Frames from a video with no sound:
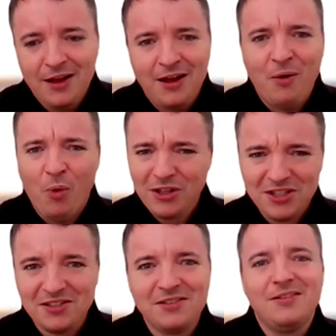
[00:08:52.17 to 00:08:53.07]

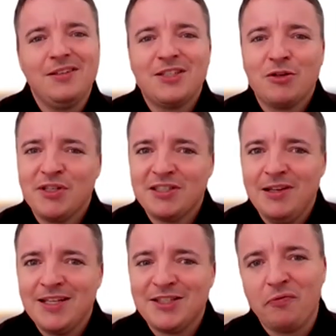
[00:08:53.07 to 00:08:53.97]
What's? So
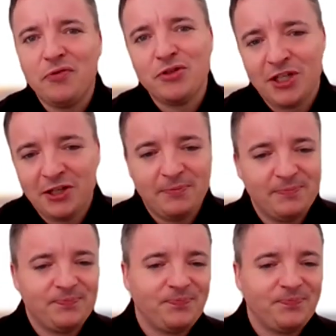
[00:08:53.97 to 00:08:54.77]
it's confusing.